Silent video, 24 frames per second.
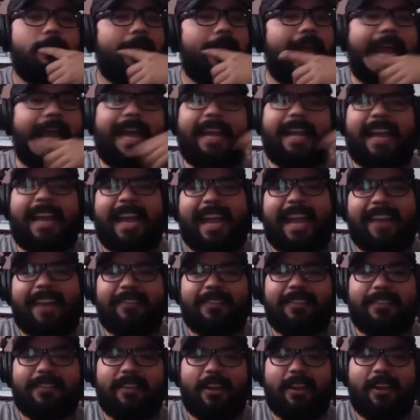yeah, I
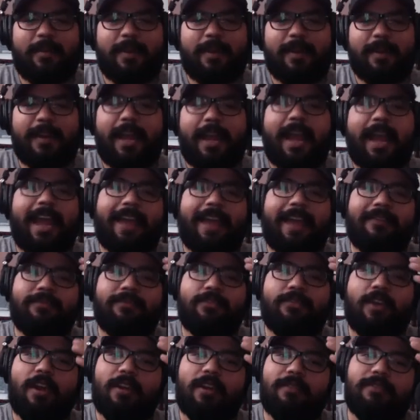haven't thought about it. I have
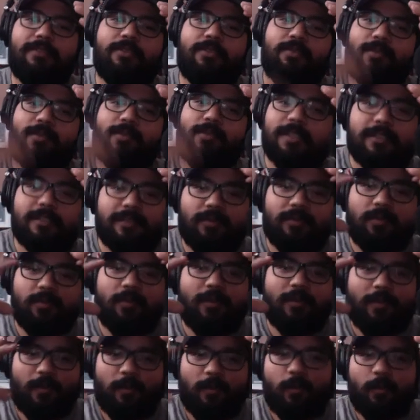thought of the
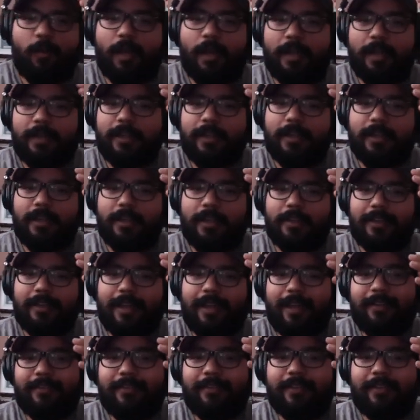reason why I need another
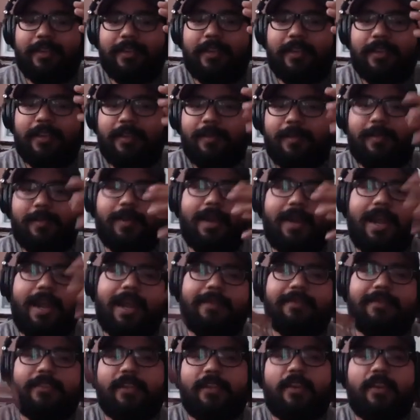knife, but I
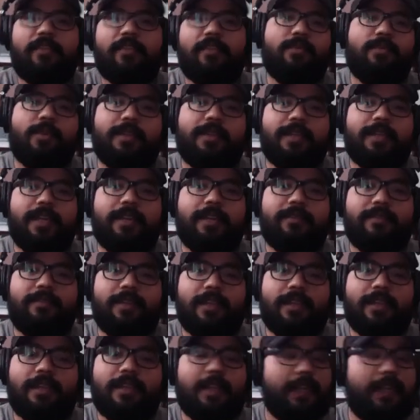haven't thought of what knife
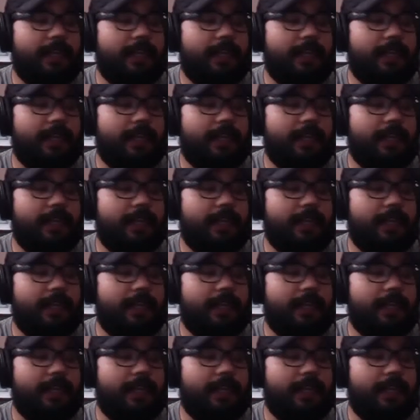yet. Like